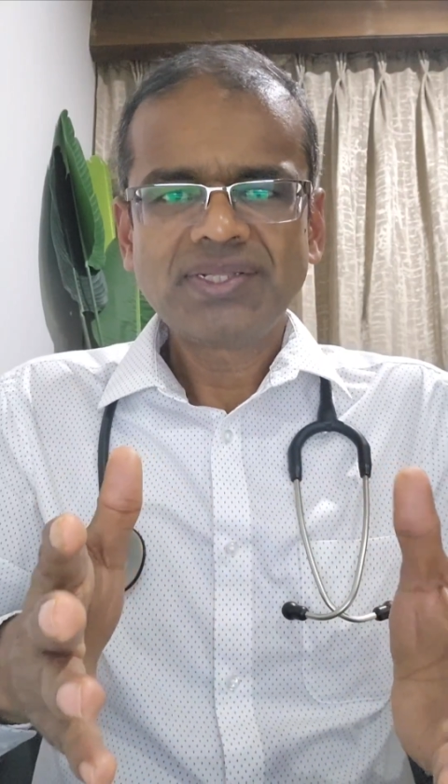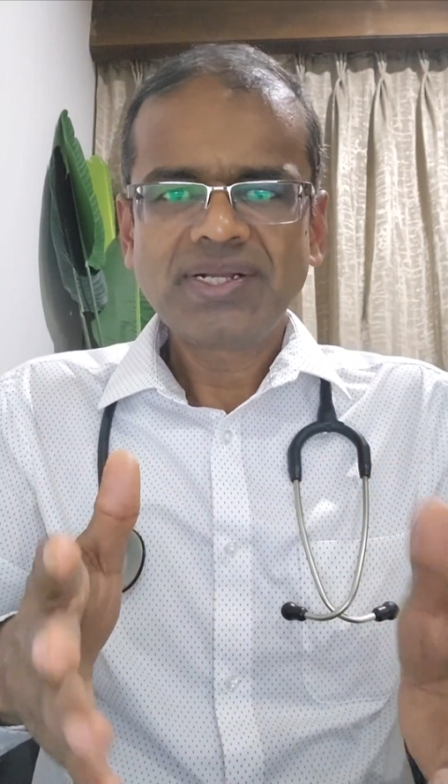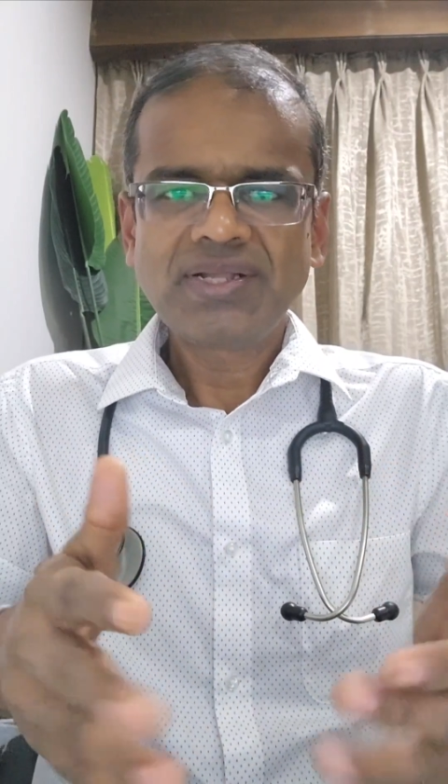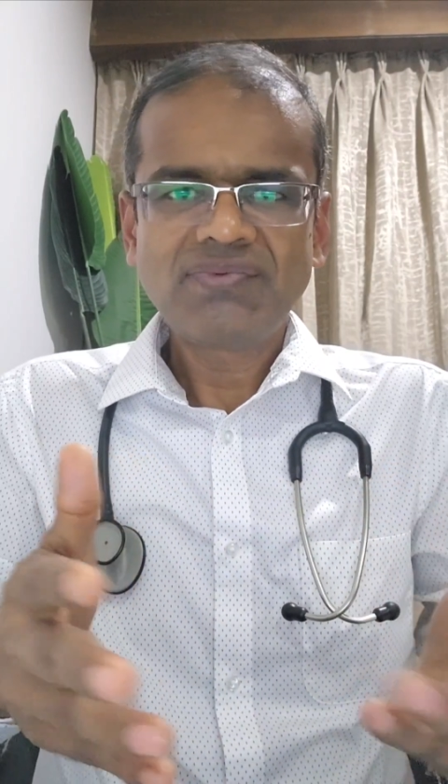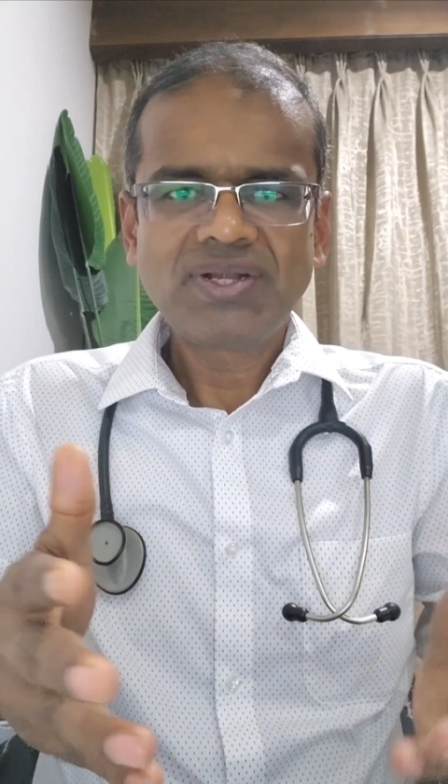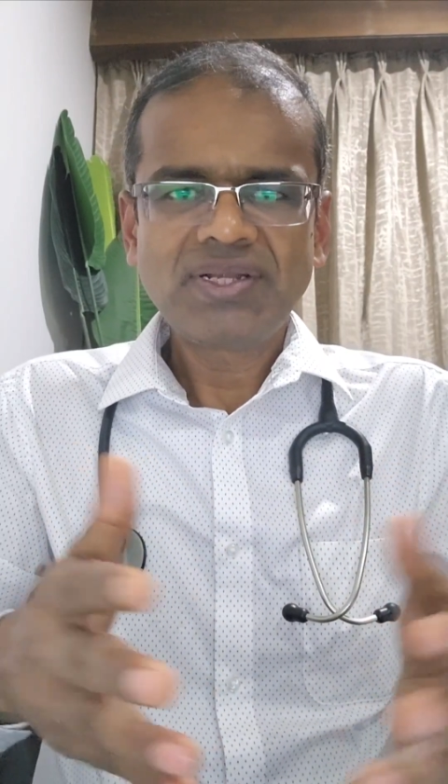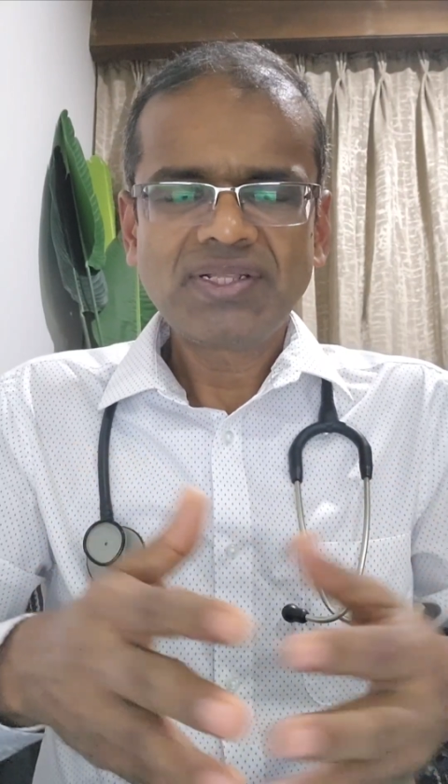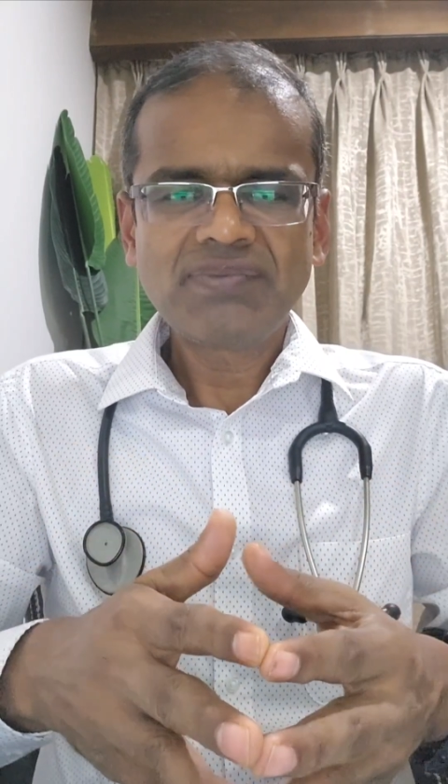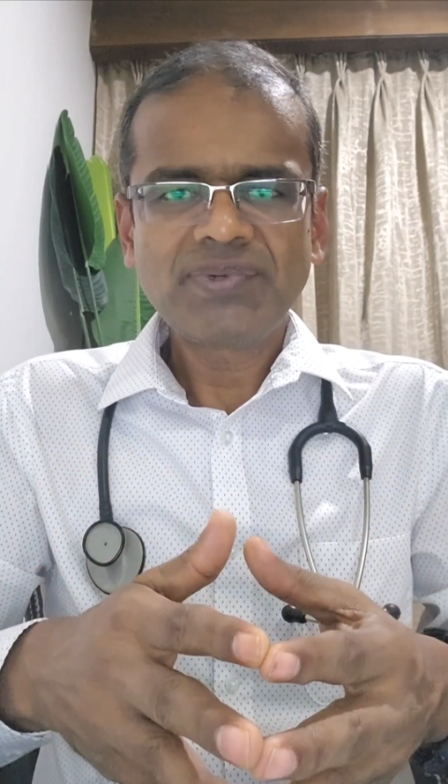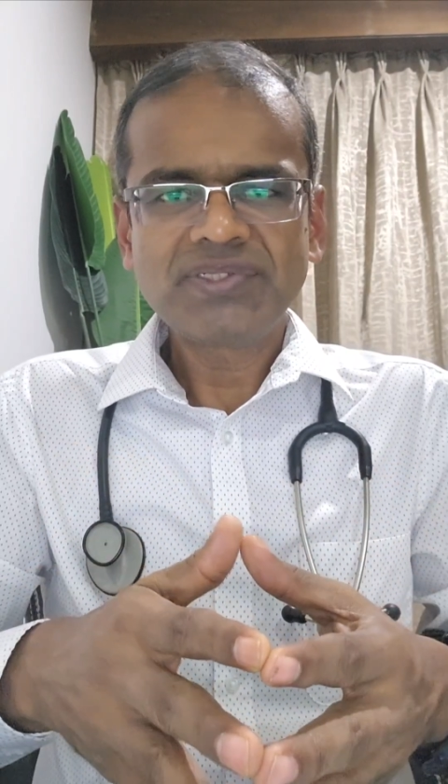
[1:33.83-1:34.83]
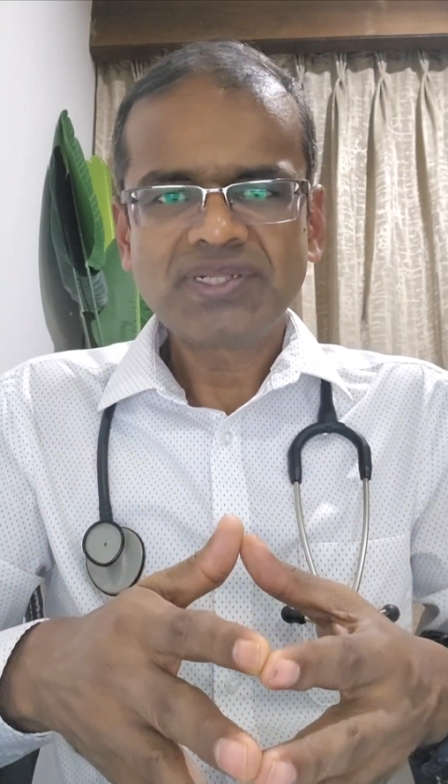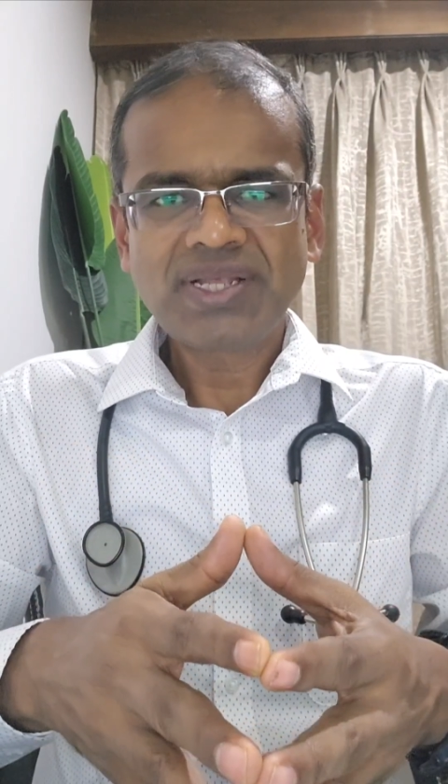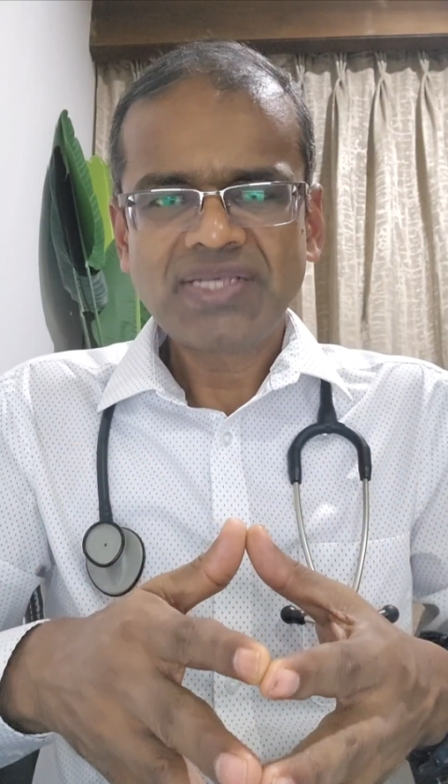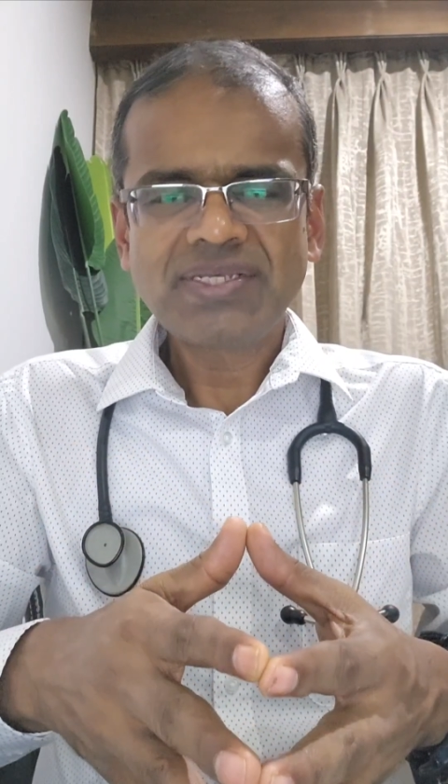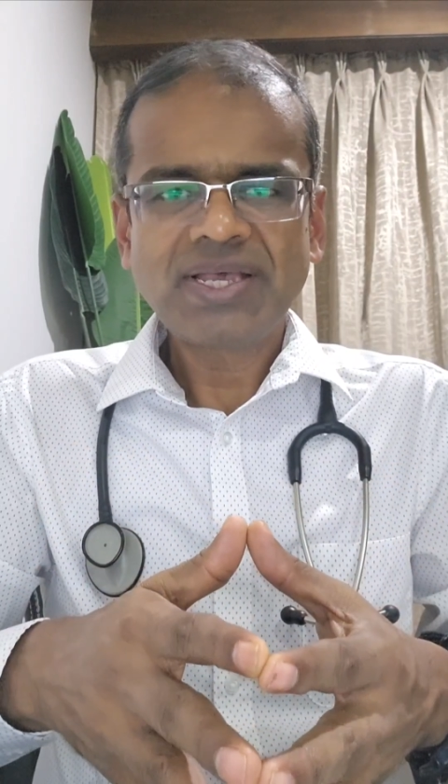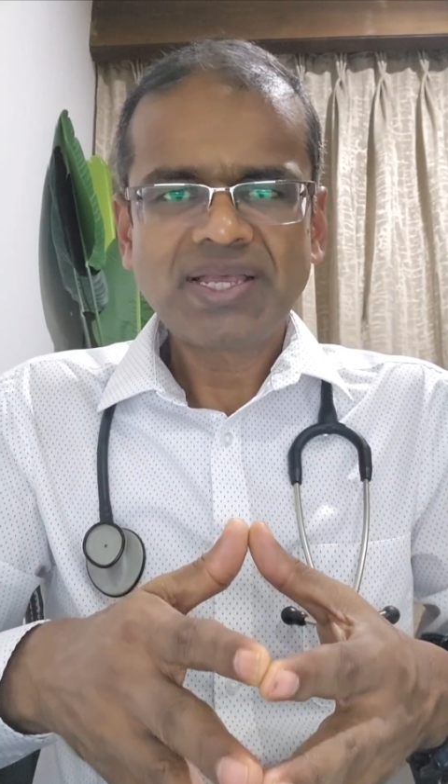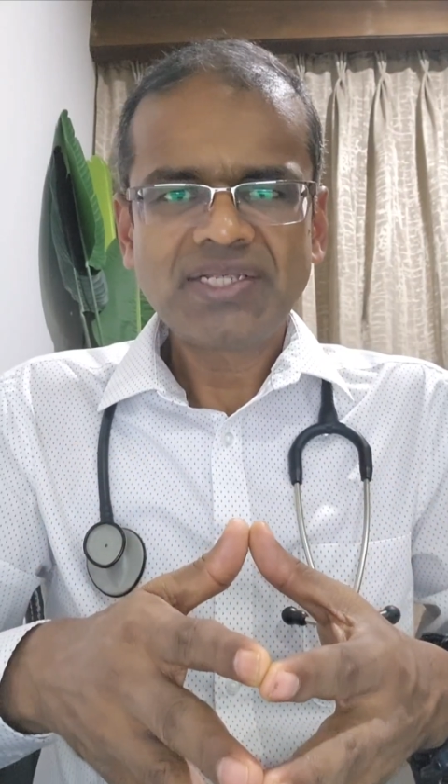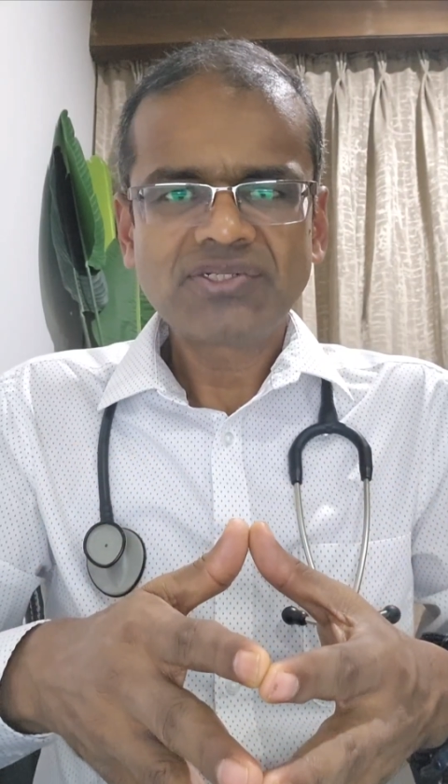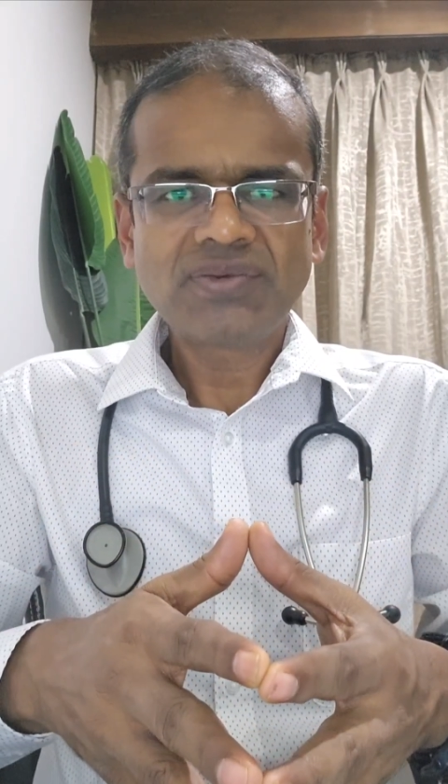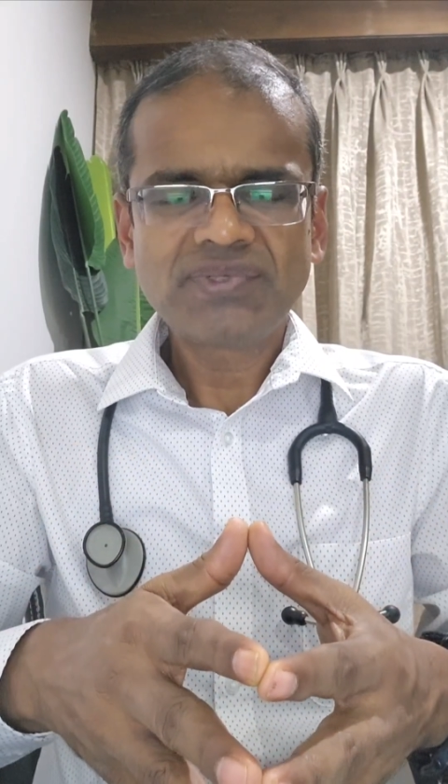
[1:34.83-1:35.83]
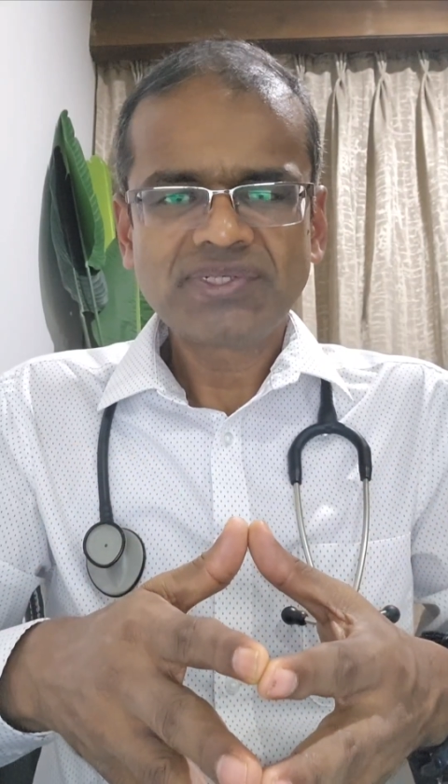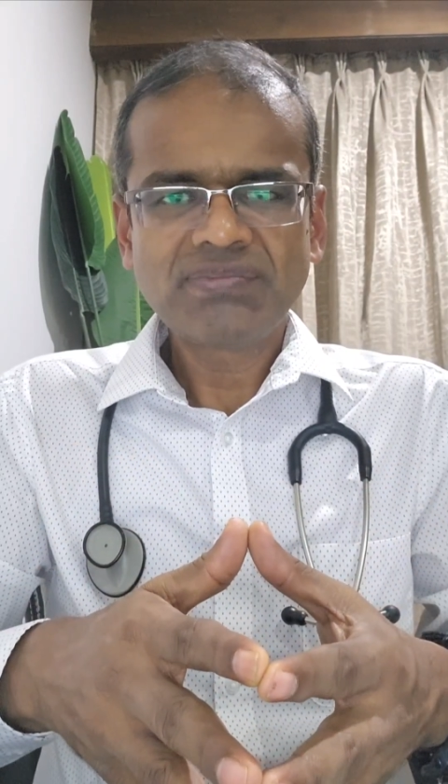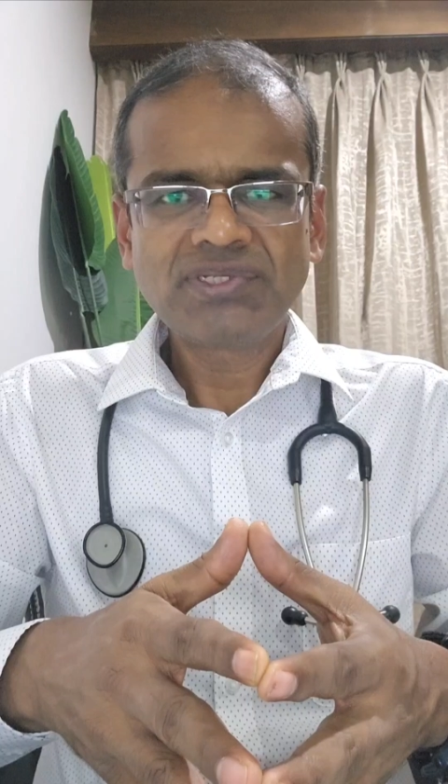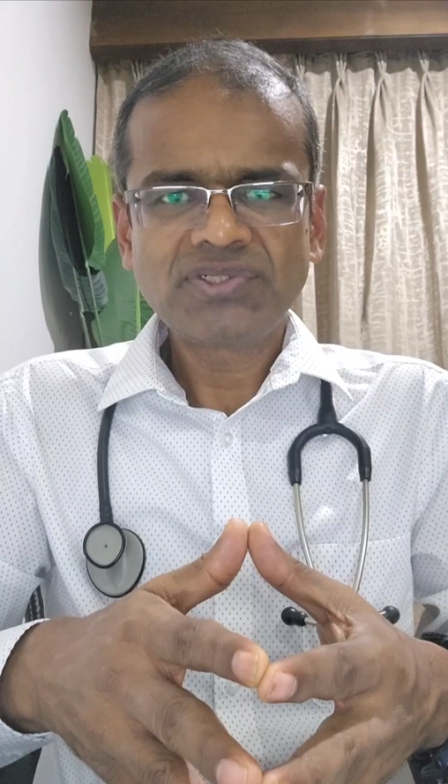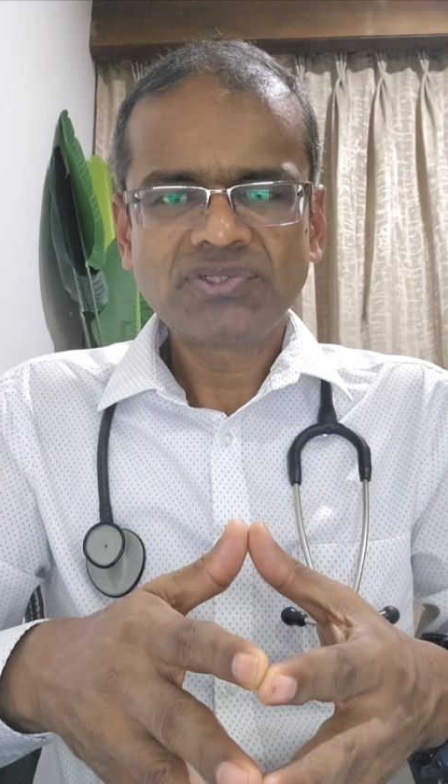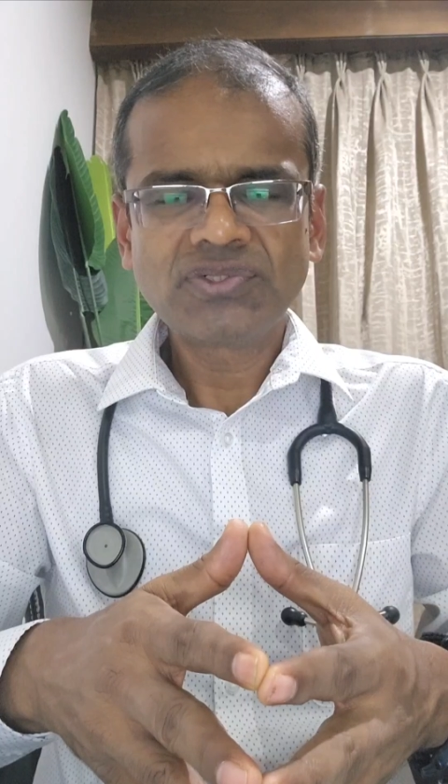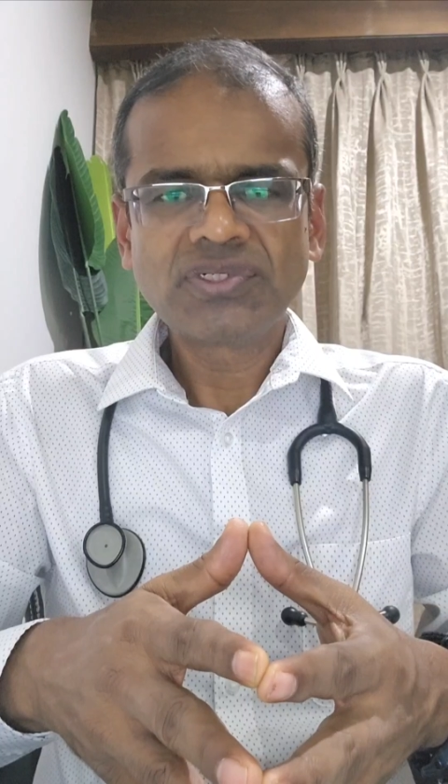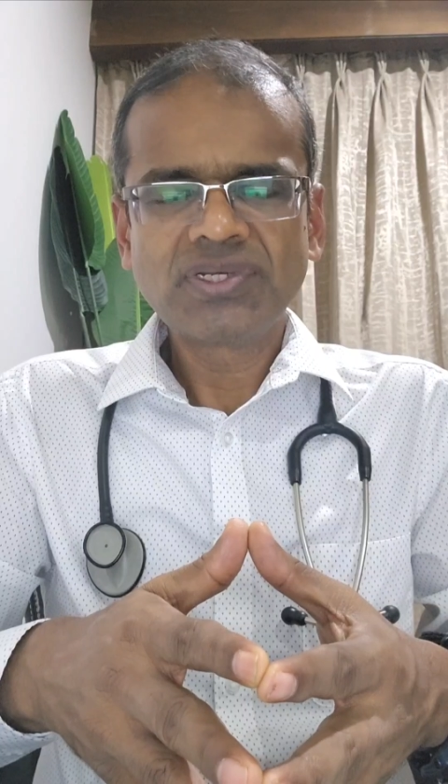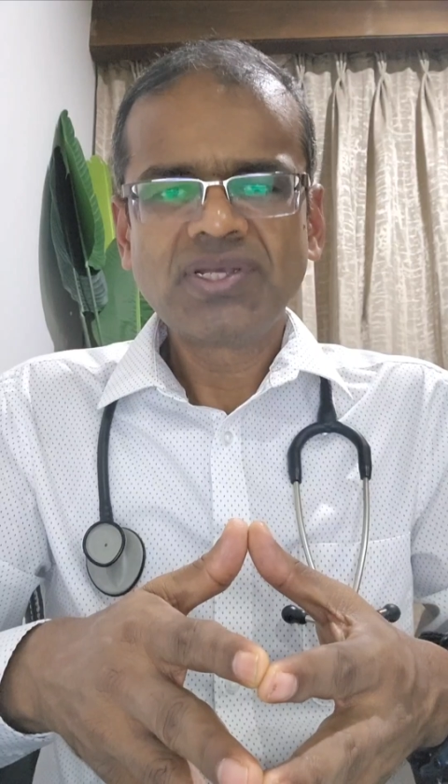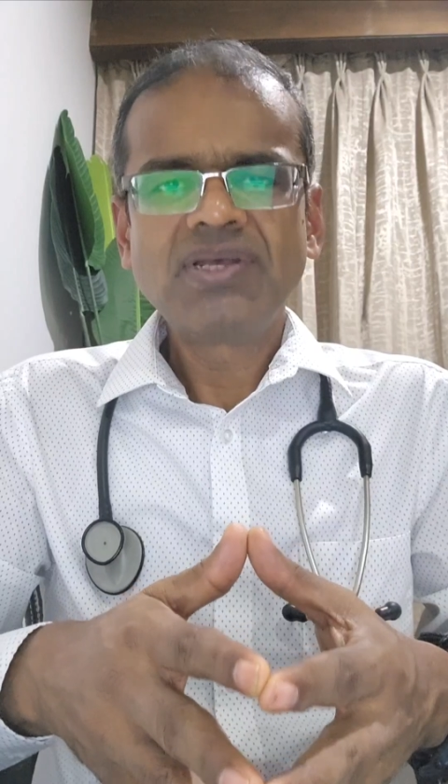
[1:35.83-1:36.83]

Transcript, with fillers: then definitely the person has a higher risk of ischemic stroke.